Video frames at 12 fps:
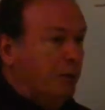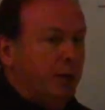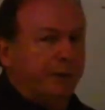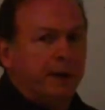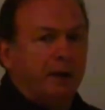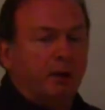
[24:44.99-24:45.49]

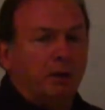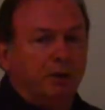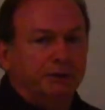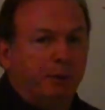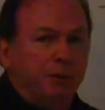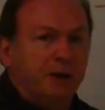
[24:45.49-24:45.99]
what they call
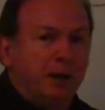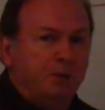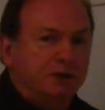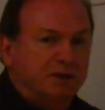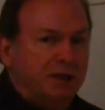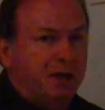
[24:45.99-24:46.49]
sometimes
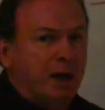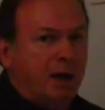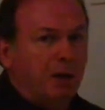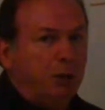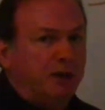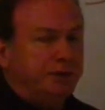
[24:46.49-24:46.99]

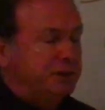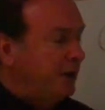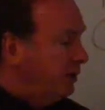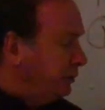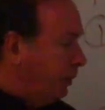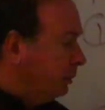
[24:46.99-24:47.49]
senile blood
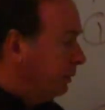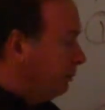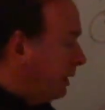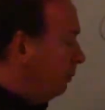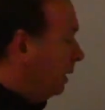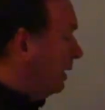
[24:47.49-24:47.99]
cells, older
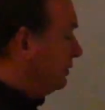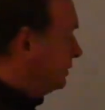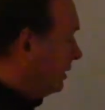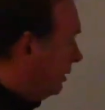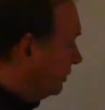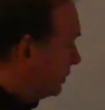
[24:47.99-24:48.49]
red blood
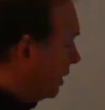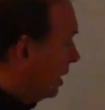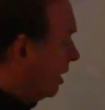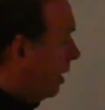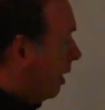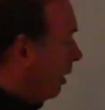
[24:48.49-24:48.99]
cells
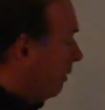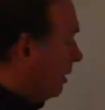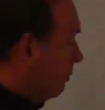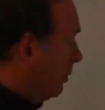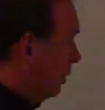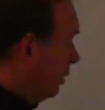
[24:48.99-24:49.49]
are
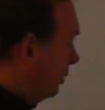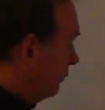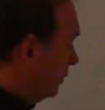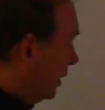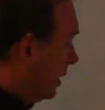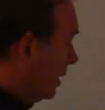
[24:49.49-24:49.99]
removed.